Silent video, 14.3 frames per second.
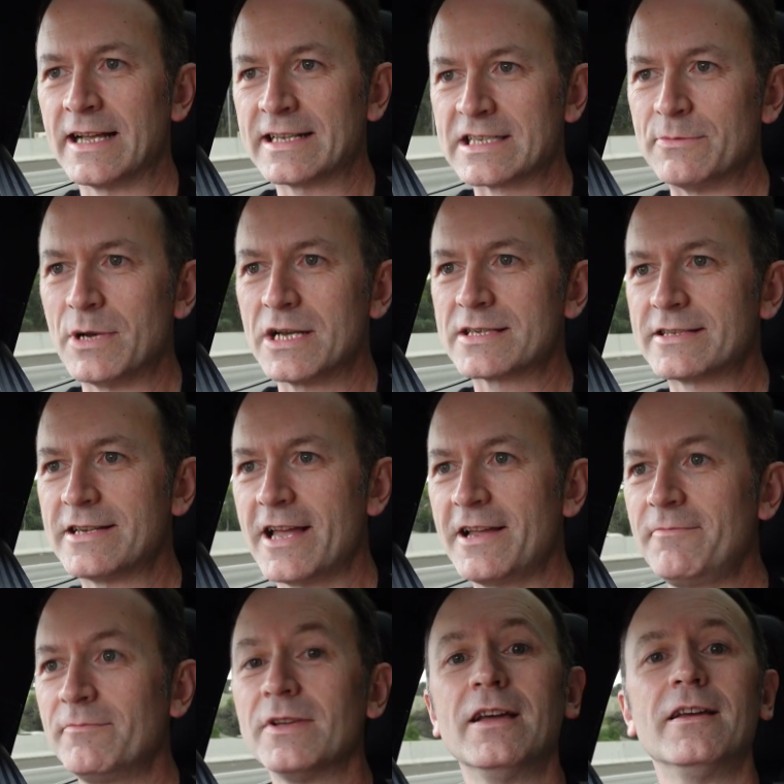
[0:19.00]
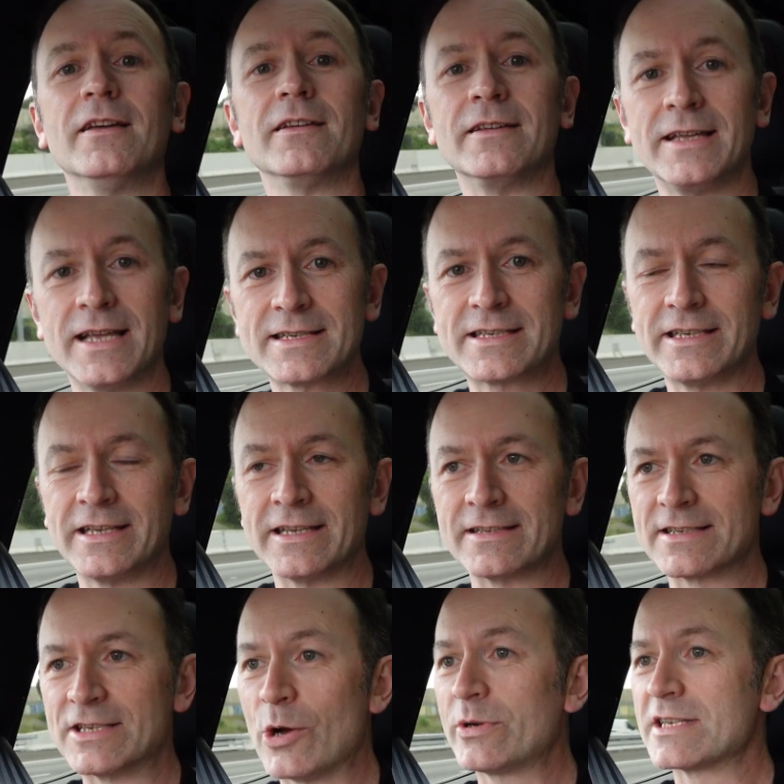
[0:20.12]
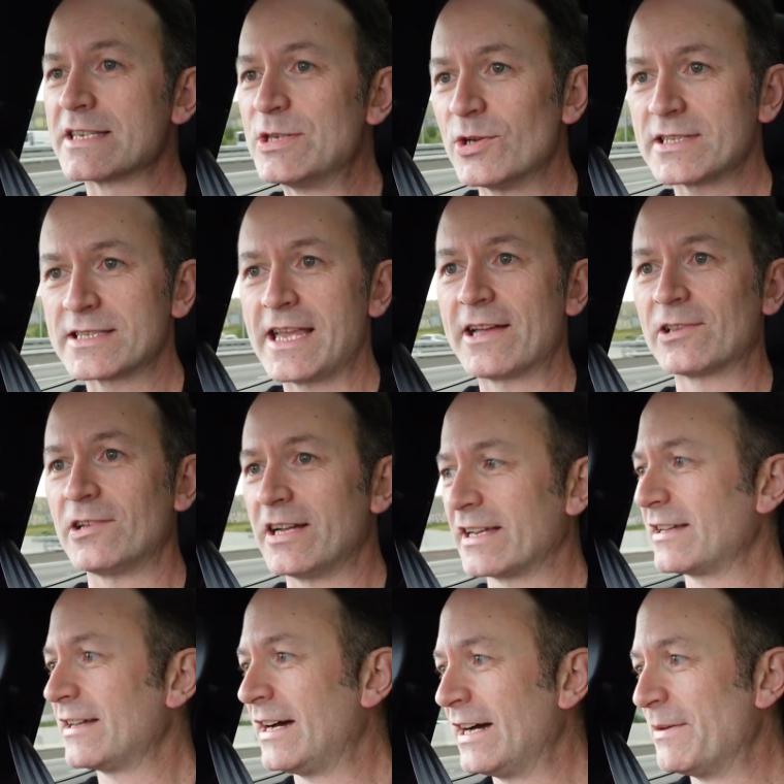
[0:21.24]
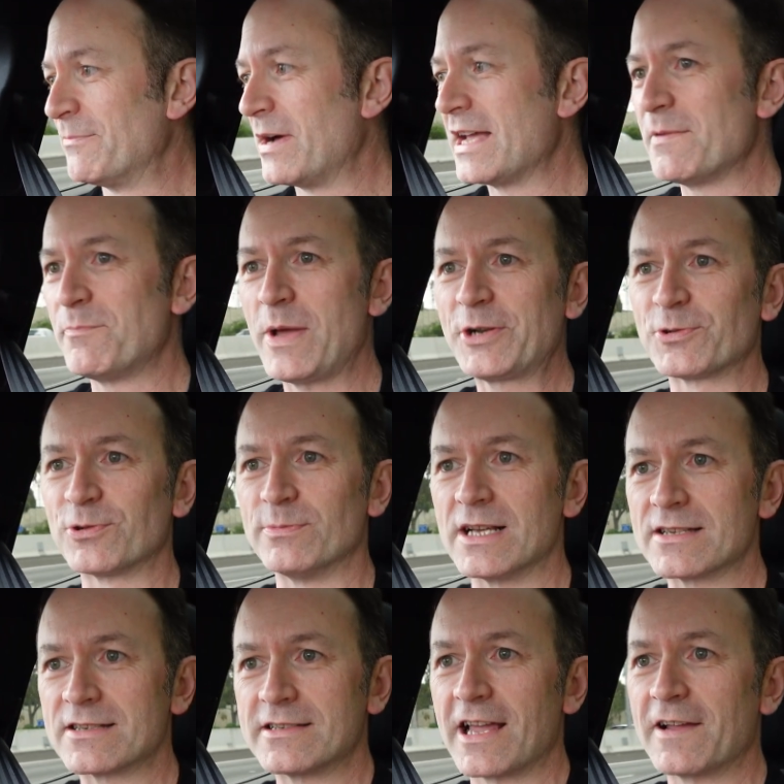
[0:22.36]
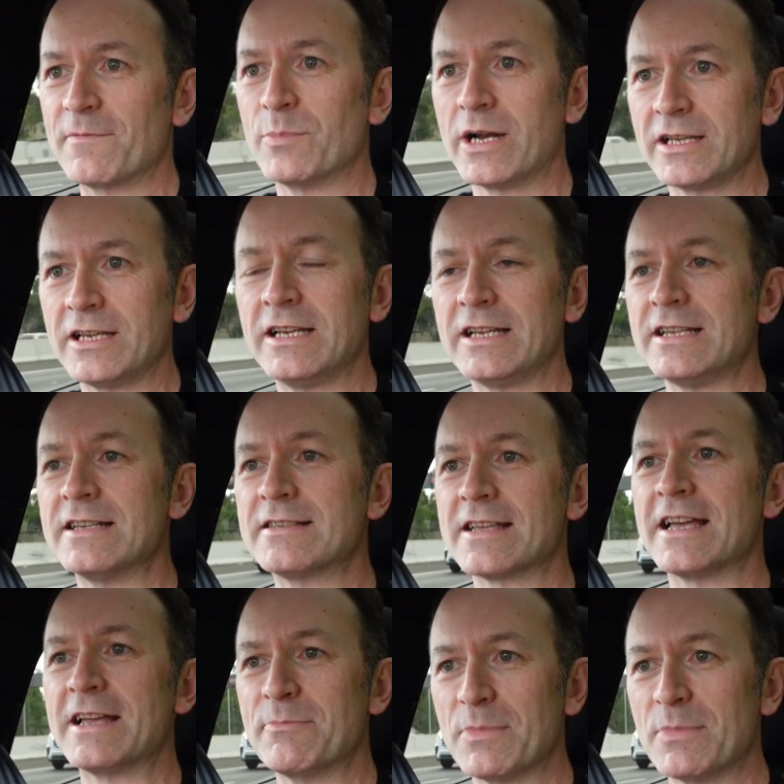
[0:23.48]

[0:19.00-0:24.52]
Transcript: That's a Mustang? Yes, it is. No, it does not sound like a petrol Mustang, but it is a